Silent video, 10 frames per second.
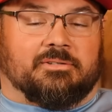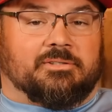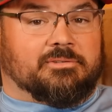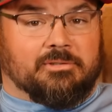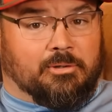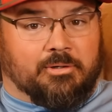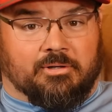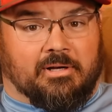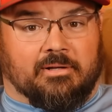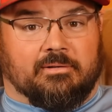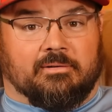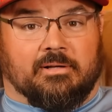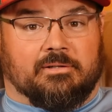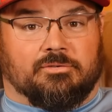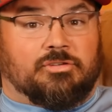she was, you're
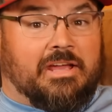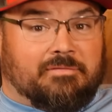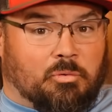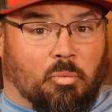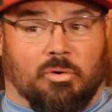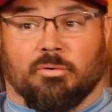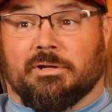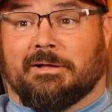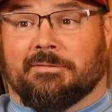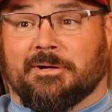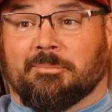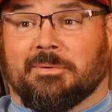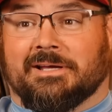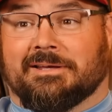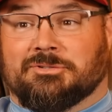not saving the world out there,
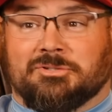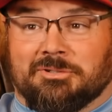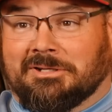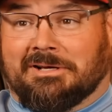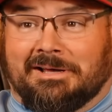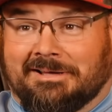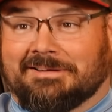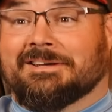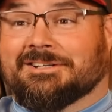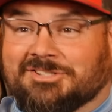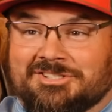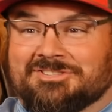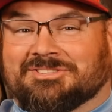Mike. You shouldn't have got. She's